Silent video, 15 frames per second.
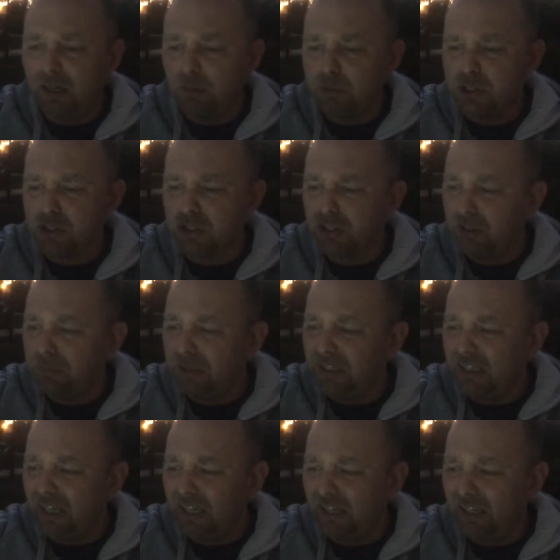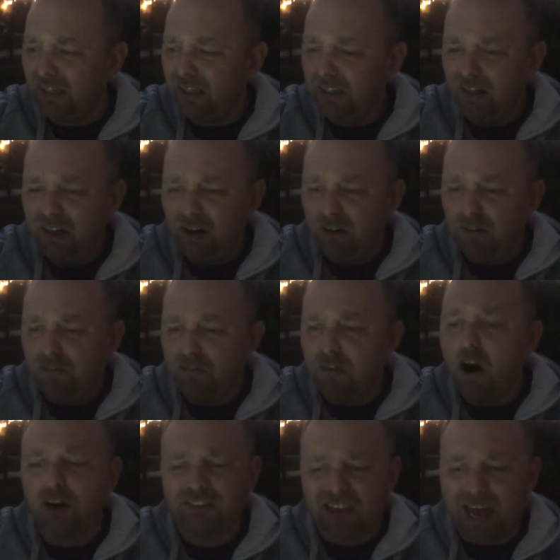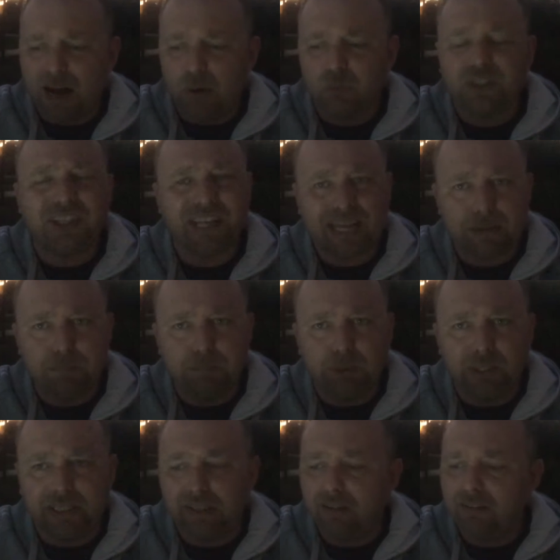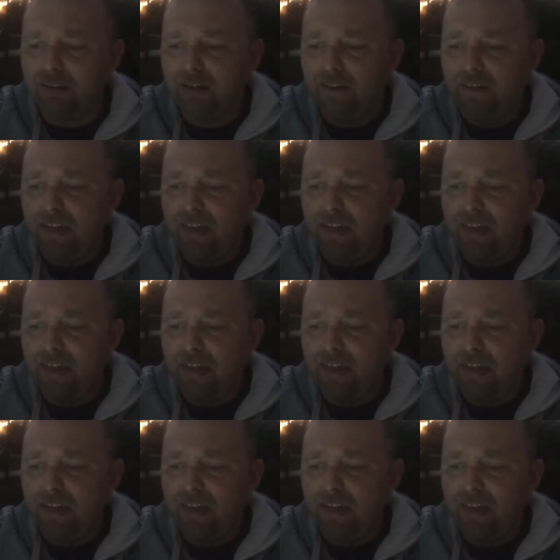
which is going to be a Foxhound nameplate,